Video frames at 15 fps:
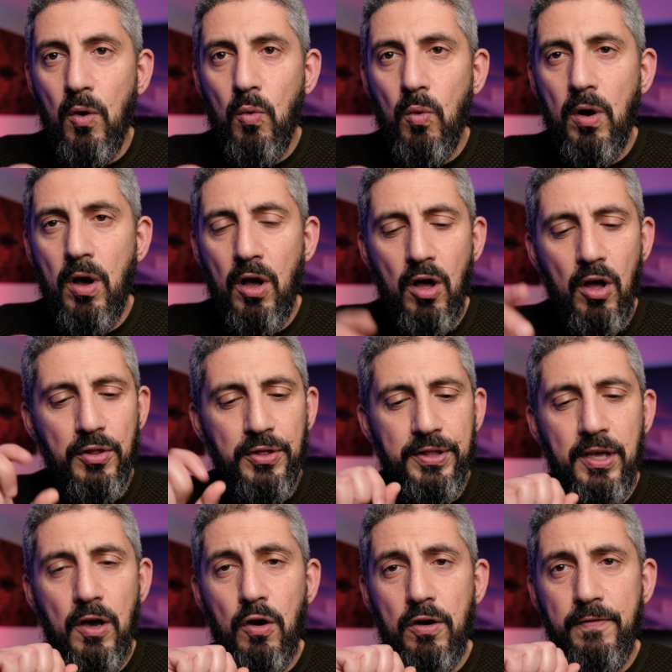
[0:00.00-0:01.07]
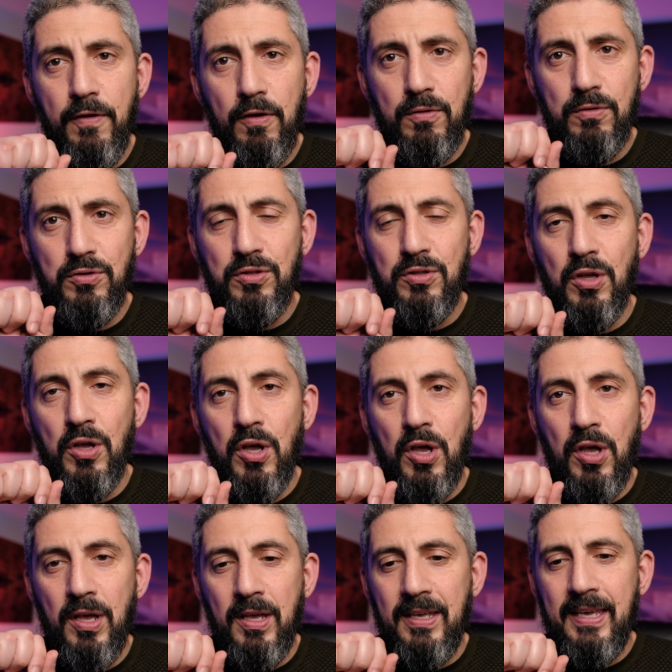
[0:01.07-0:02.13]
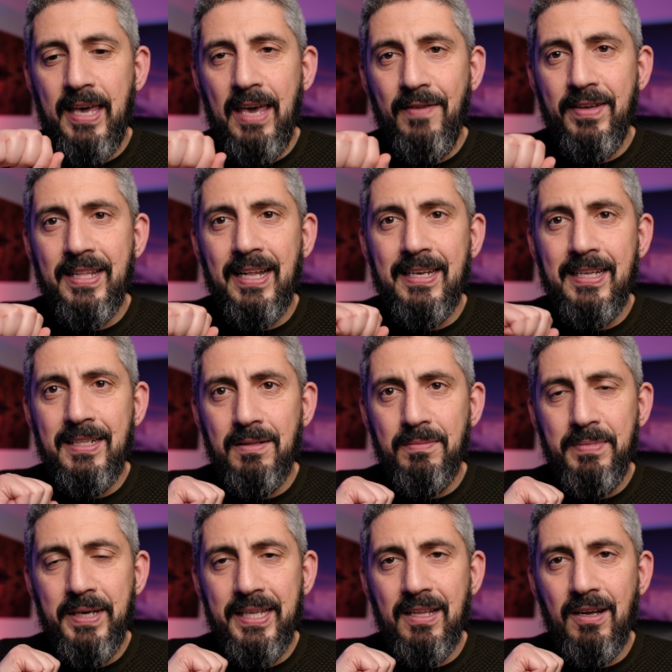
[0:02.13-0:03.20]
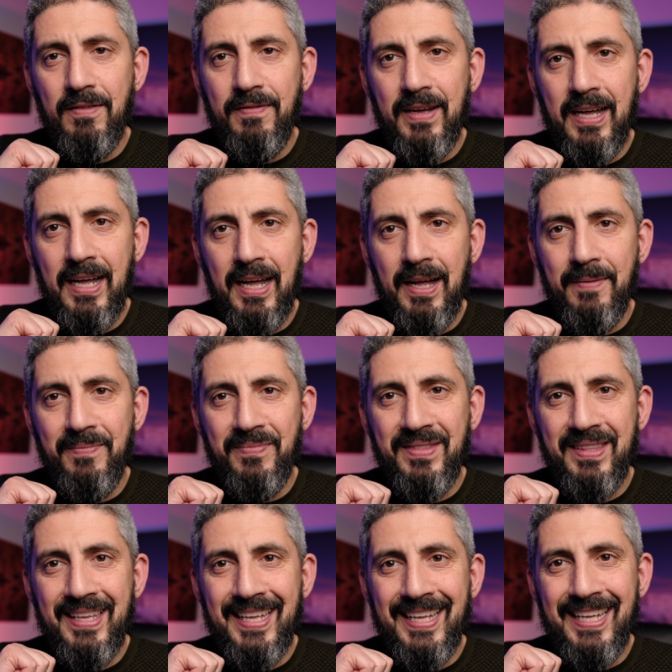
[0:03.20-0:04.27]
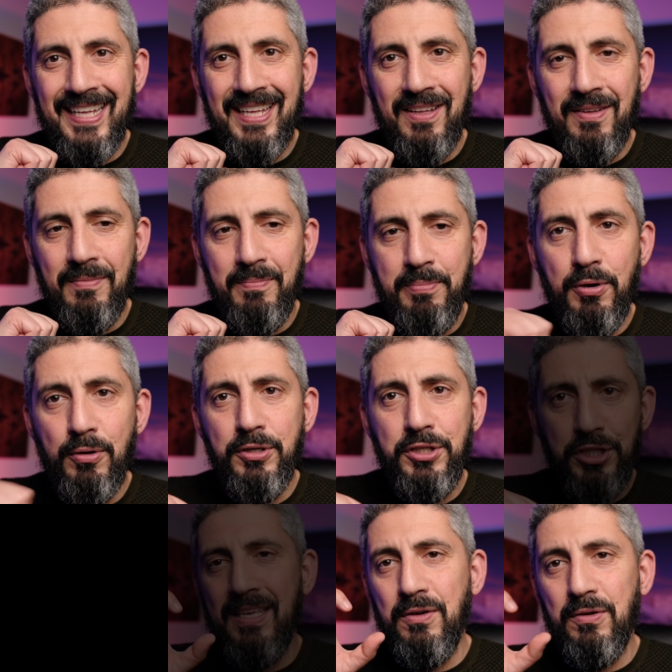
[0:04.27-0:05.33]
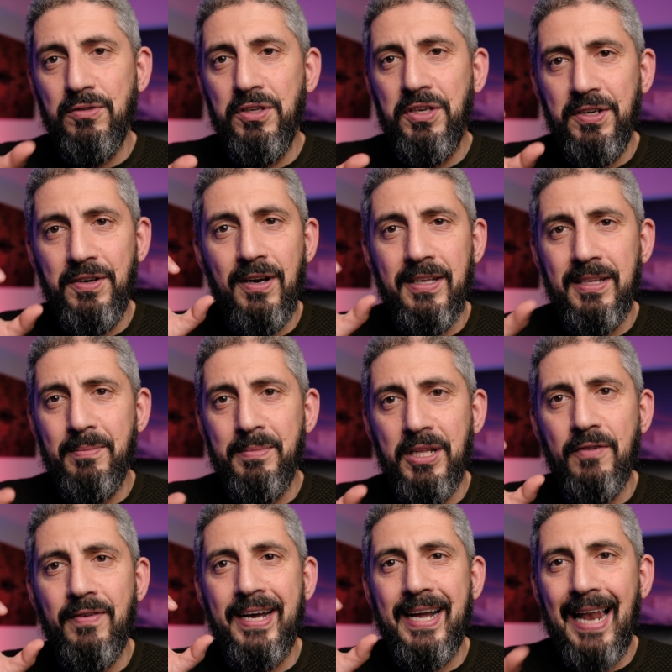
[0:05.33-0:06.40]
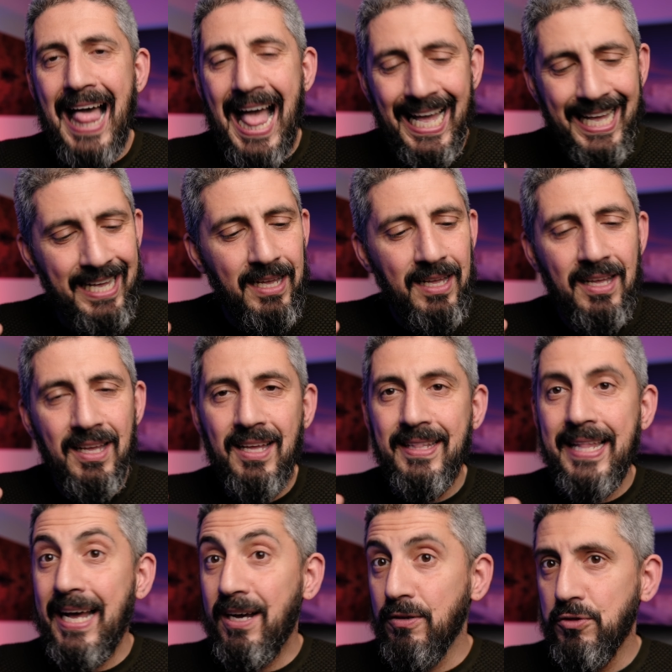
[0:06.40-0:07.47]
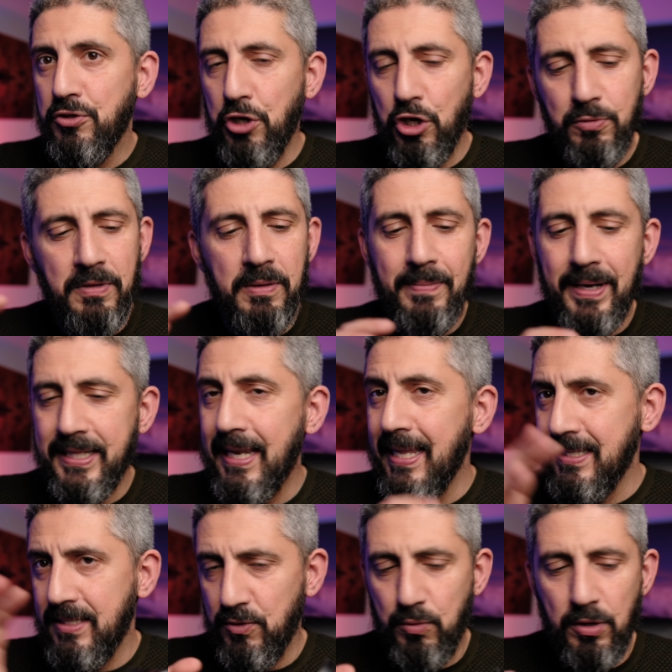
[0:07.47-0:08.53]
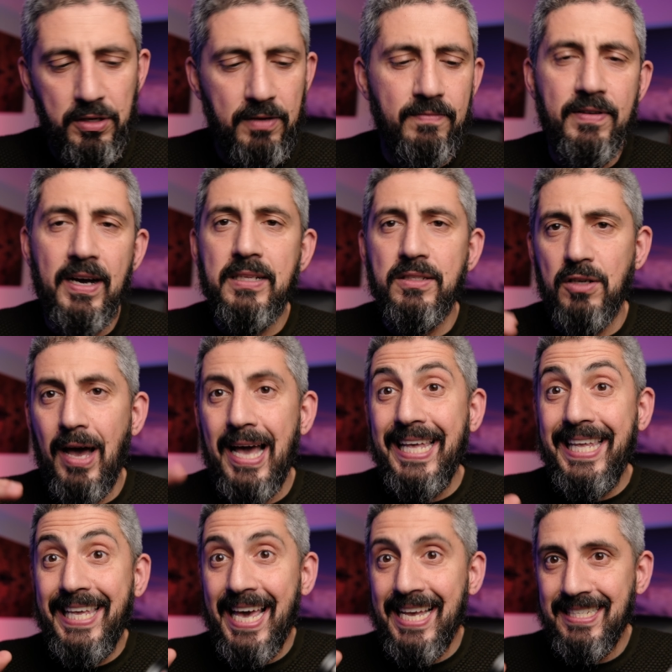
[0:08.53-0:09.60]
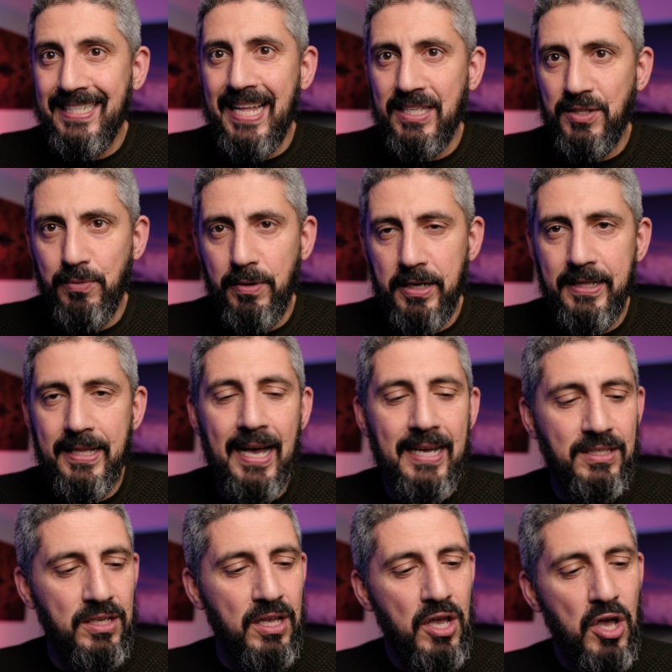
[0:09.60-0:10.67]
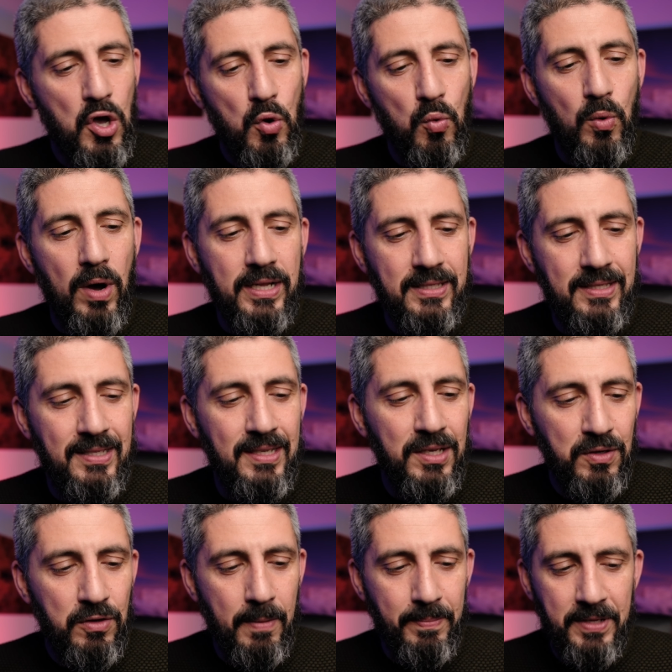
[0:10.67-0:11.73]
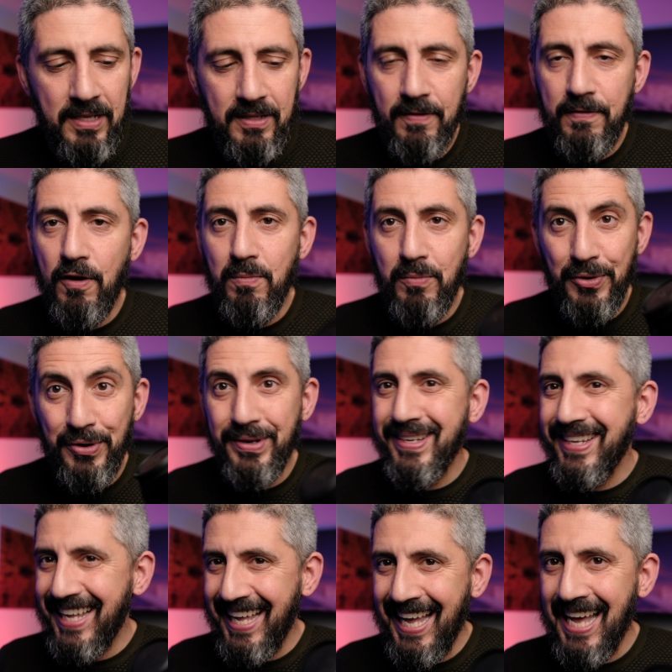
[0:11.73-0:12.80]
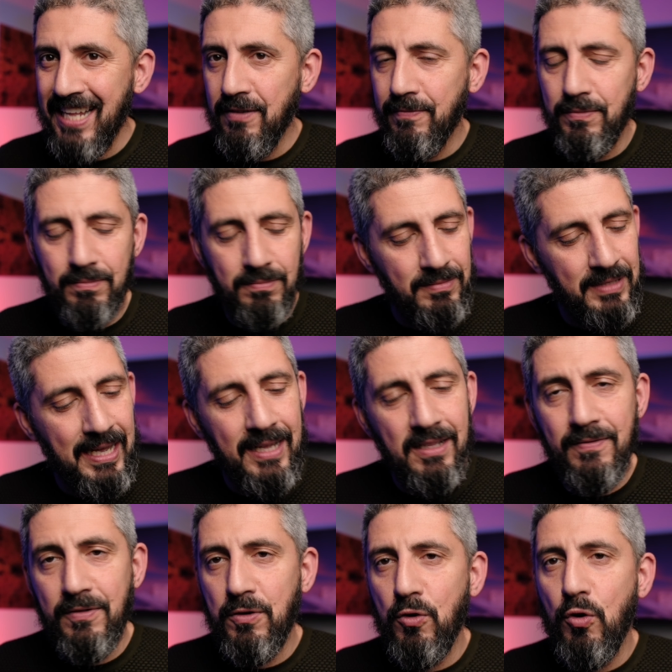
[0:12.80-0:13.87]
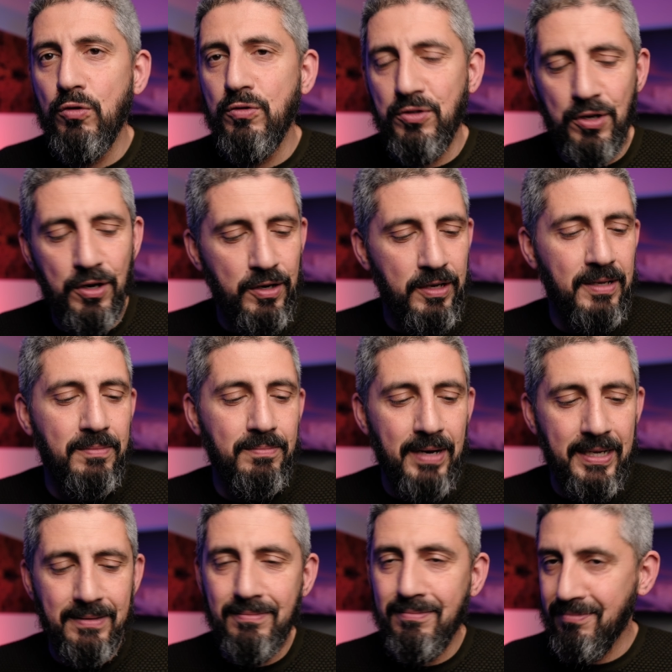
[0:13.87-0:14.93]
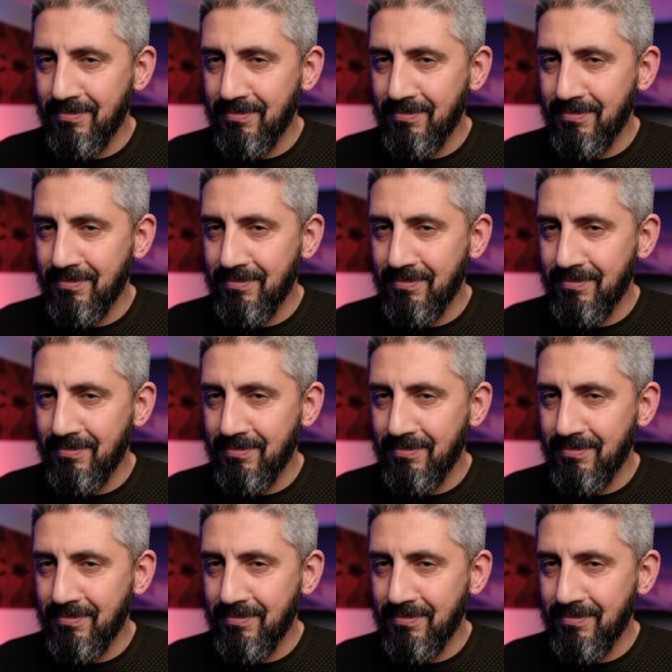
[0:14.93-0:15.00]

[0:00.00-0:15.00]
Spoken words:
the autofocus gave it a little bit of a push. You can hear a little bit of a clack. That concerned me, but the lens is working fine. So I guess that's what it does once you update the firmware. Kind of concerning, but